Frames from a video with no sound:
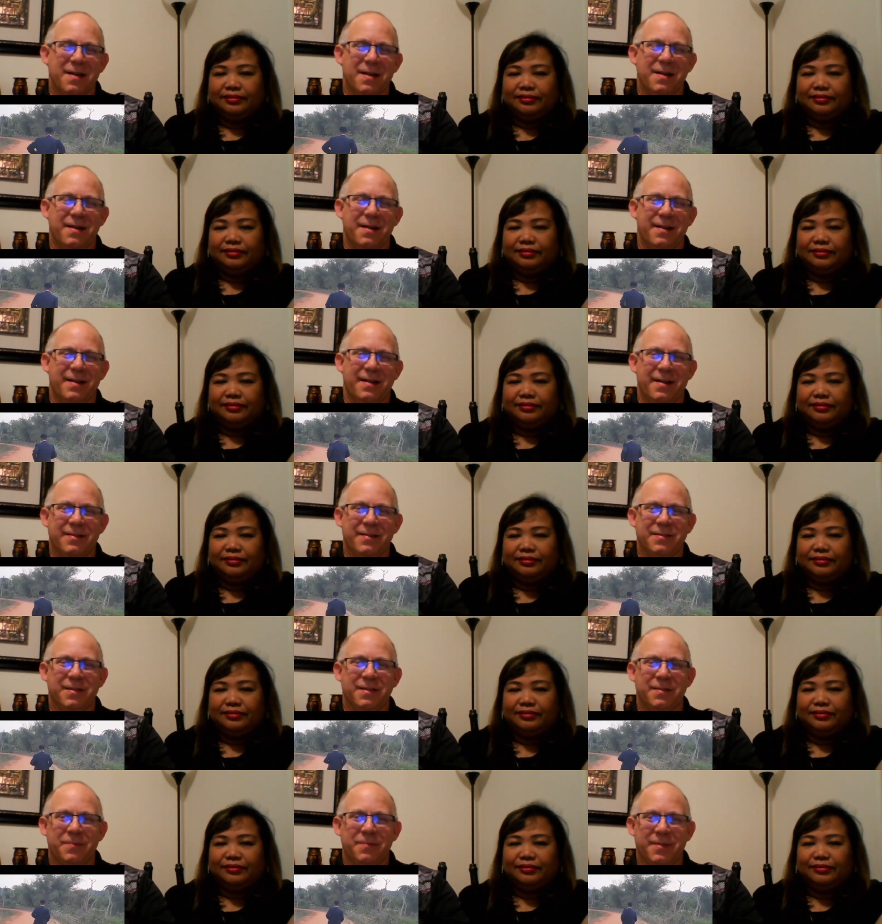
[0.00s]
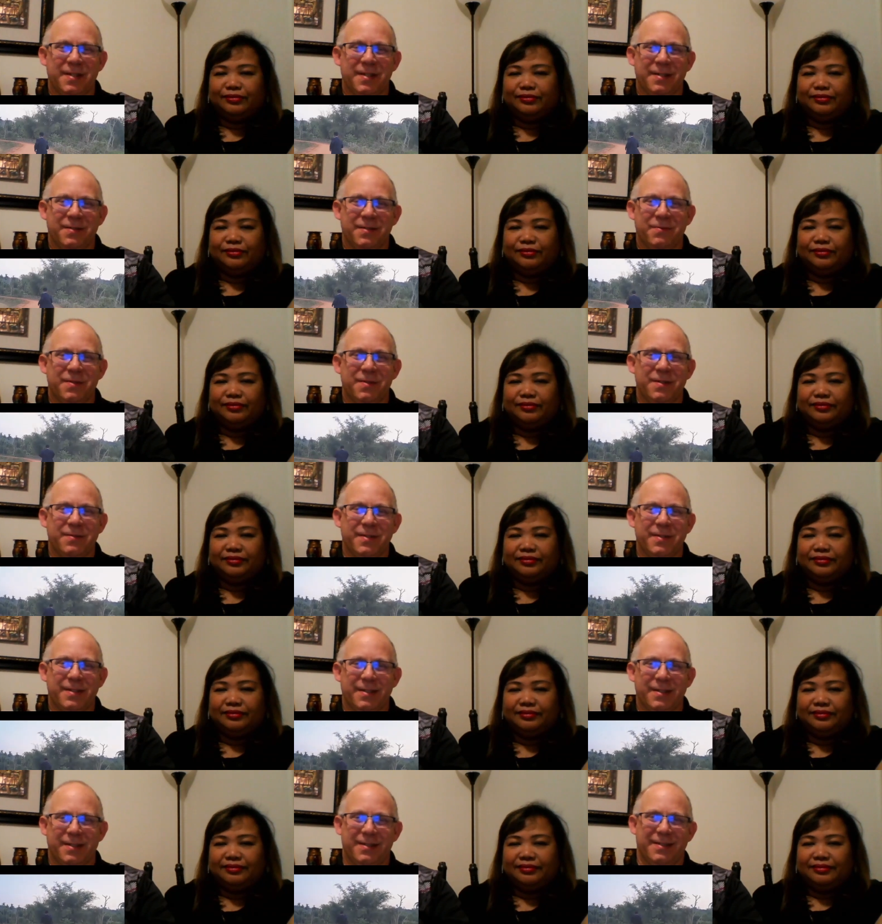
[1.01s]
Speaker 1: Oh yeah, now he's gonna pretend to run
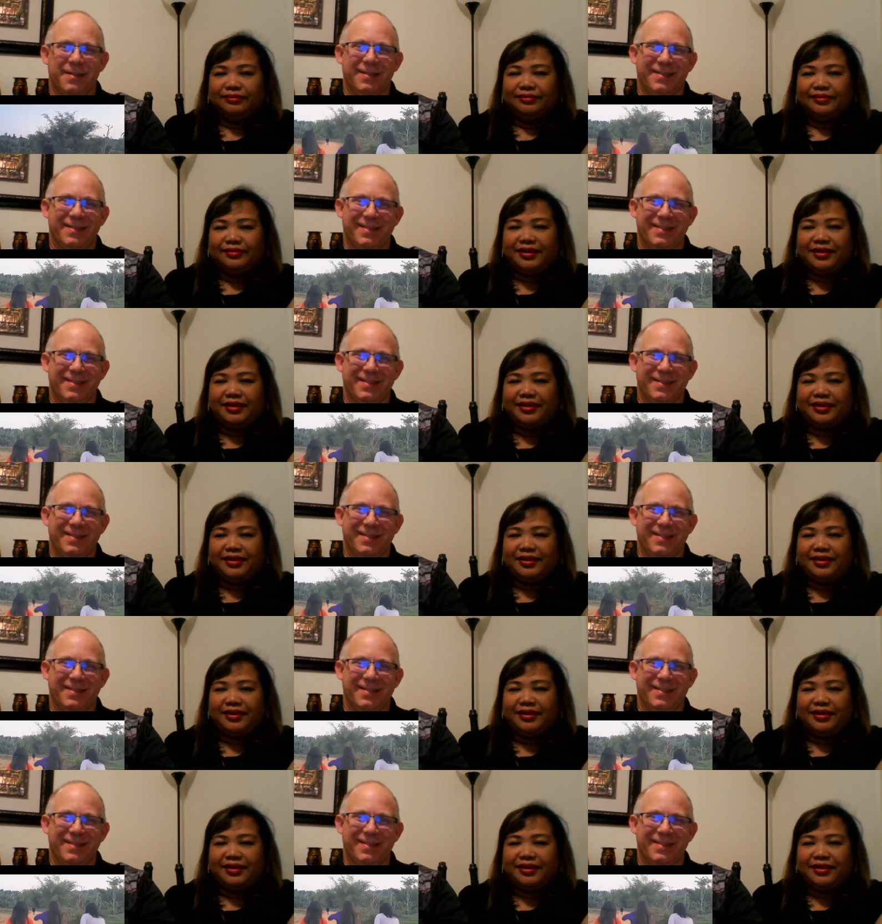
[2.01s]
away. No.